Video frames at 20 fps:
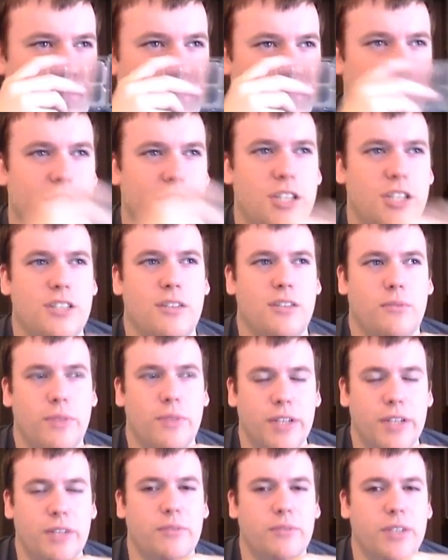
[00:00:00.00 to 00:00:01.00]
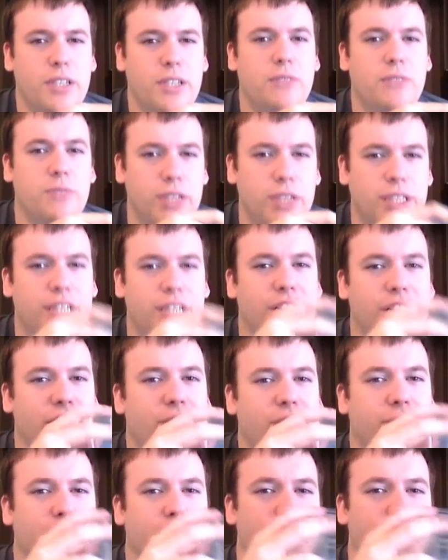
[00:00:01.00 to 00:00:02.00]
It's just a really, really, really
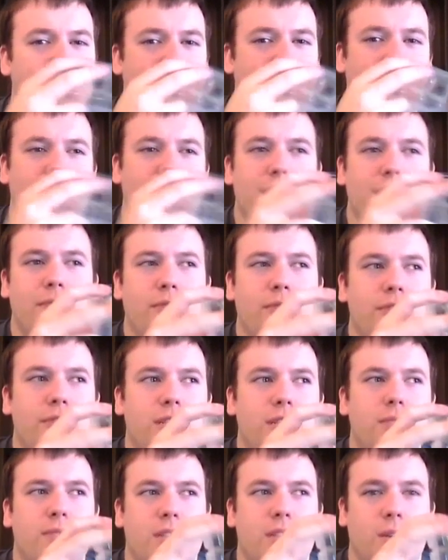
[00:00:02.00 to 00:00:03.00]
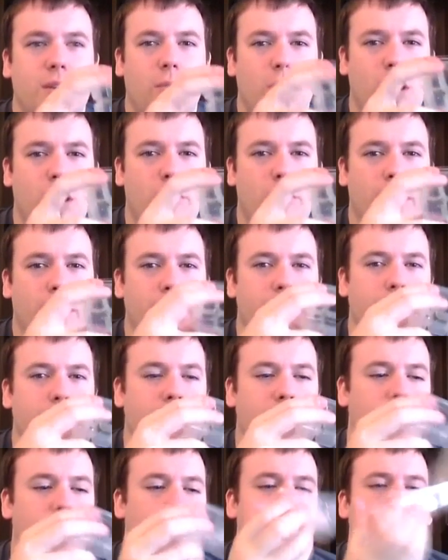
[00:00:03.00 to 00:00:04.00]
good fruity scent. It mostly smells like
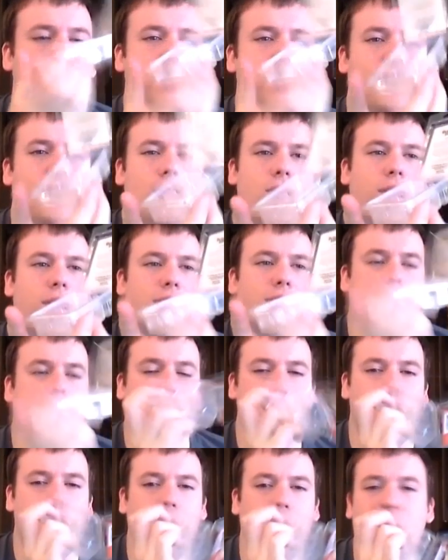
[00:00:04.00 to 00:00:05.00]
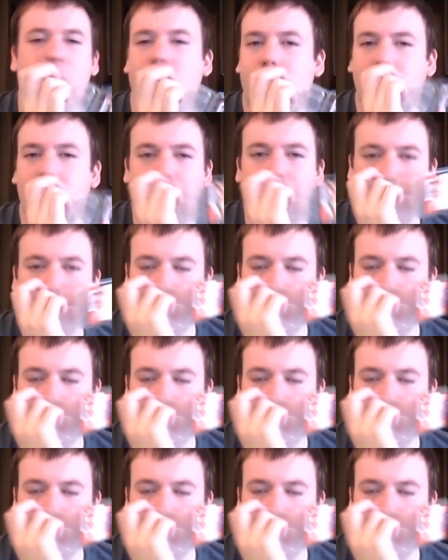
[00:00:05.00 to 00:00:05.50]
watermelon, but then it also has the kiwi in it.